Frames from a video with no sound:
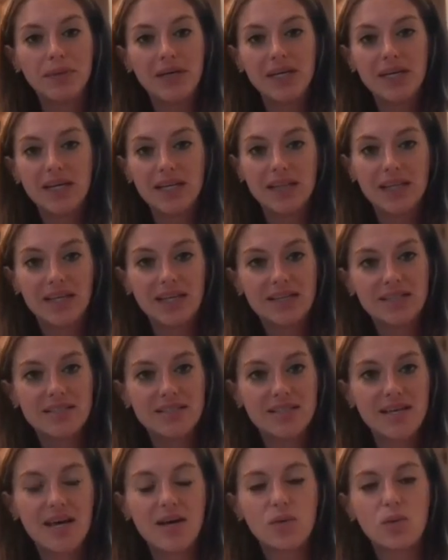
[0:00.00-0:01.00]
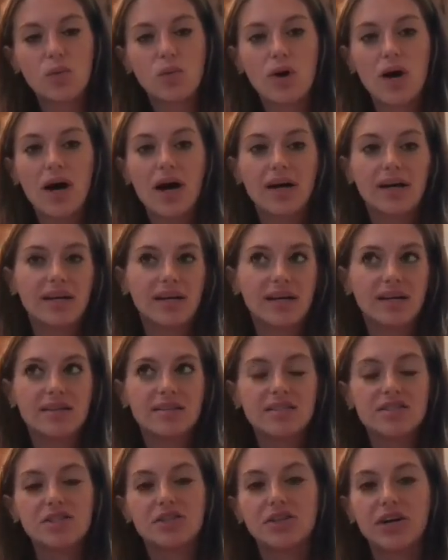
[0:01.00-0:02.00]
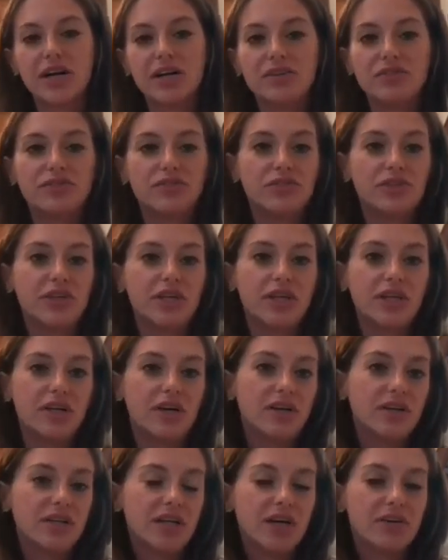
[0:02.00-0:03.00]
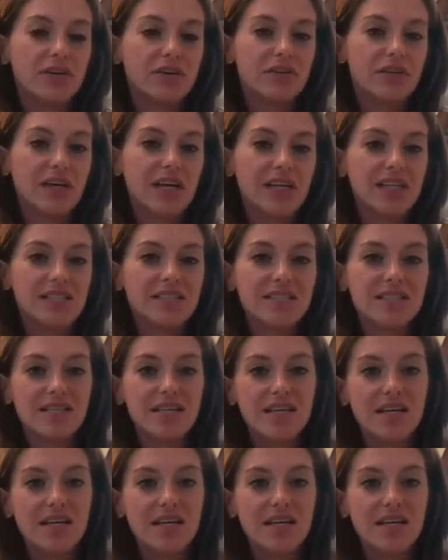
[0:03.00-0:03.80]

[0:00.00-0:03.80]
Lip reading: making this and why it's grain-free and all the other things.